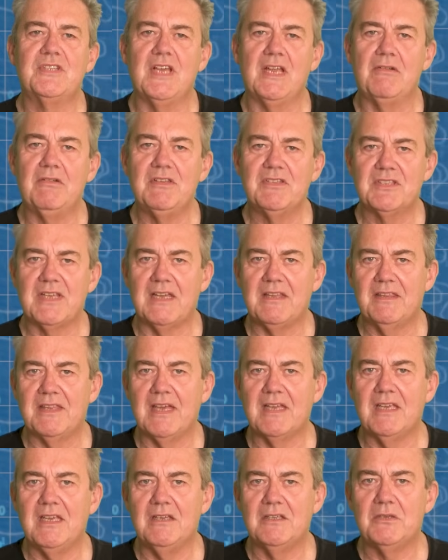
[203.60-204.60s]
there and say
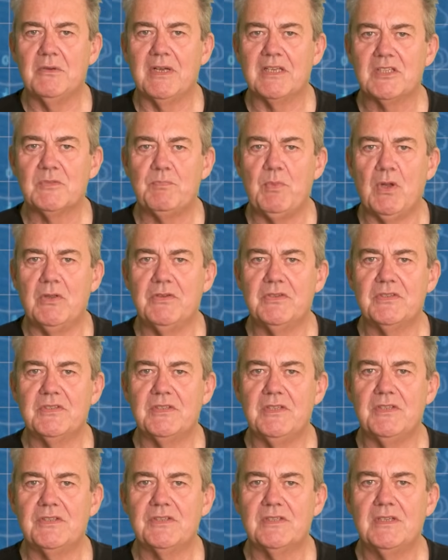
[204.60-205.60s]
thank you to our
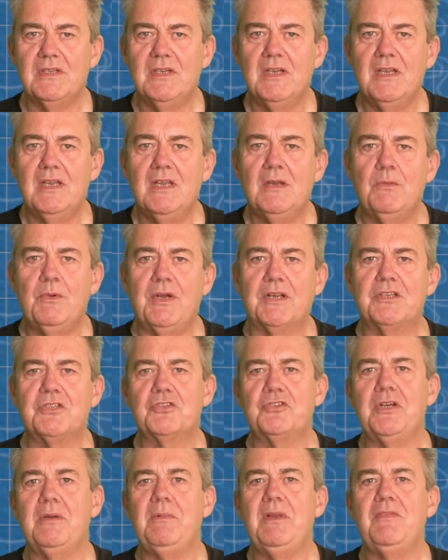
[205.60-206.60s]
sponsors. We're
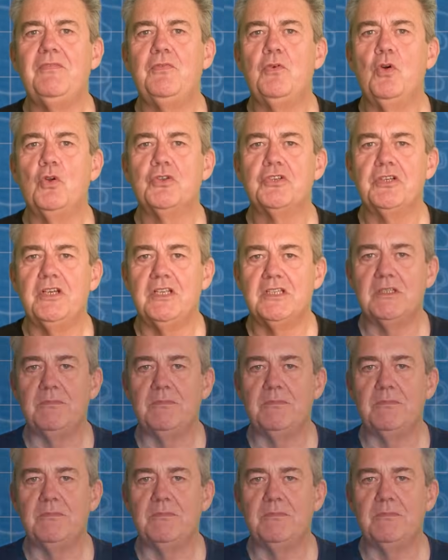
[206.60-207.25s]
extremely fortunate